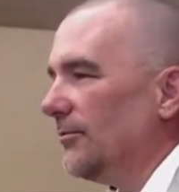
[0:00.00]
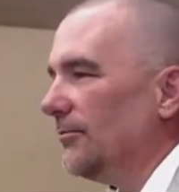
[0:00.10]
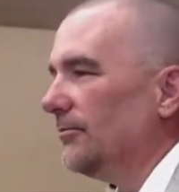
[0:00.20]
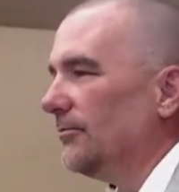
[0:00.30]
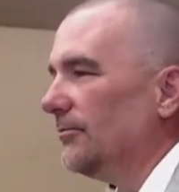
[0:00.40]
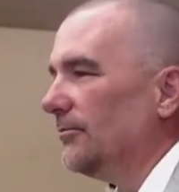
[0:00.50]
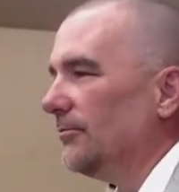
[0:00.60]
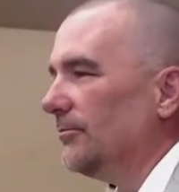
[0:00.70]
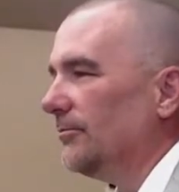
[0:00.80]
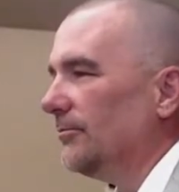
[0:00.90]

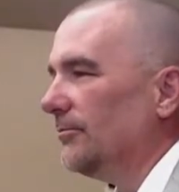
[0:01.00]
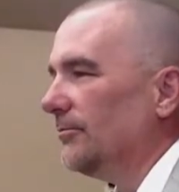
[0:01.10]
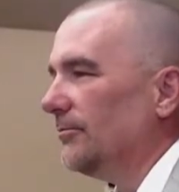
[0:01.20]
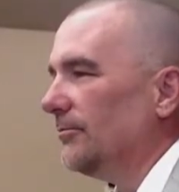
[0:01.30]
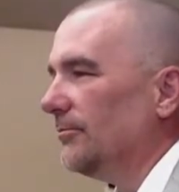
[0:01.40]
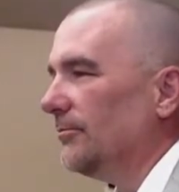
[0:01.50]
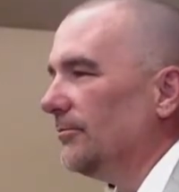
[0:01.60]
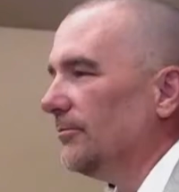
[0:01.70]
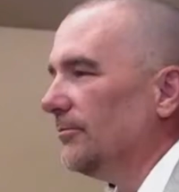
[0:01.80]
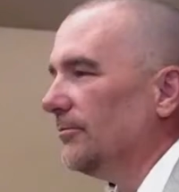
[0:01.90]

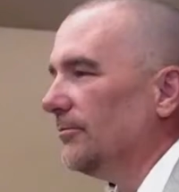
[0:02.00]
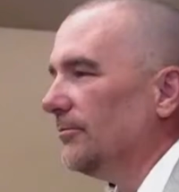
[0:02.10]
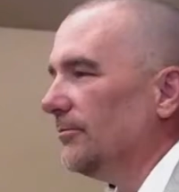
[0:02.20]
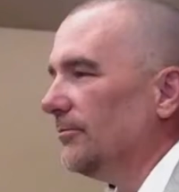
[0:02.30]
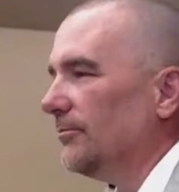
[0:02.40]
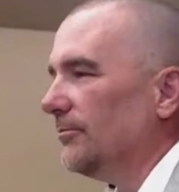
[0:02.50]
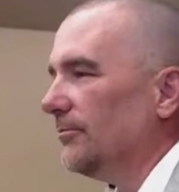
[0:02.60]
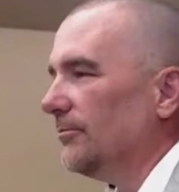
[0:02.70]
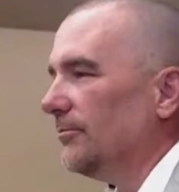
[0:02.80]
Nobody speaks.